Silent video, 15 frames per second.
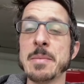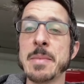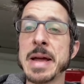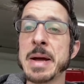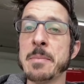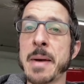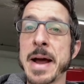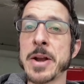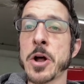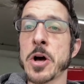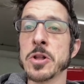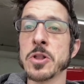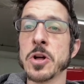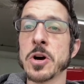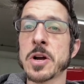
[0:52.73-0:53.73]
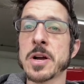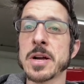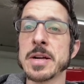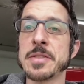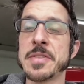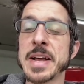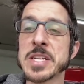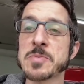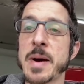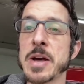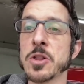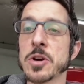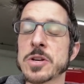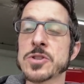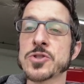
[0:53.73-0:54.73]
It, it might not look, things
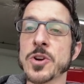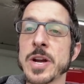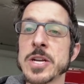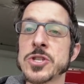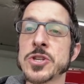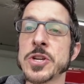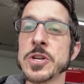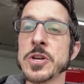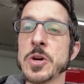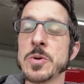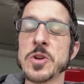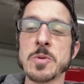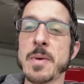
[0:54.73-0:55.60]
might look strange to you,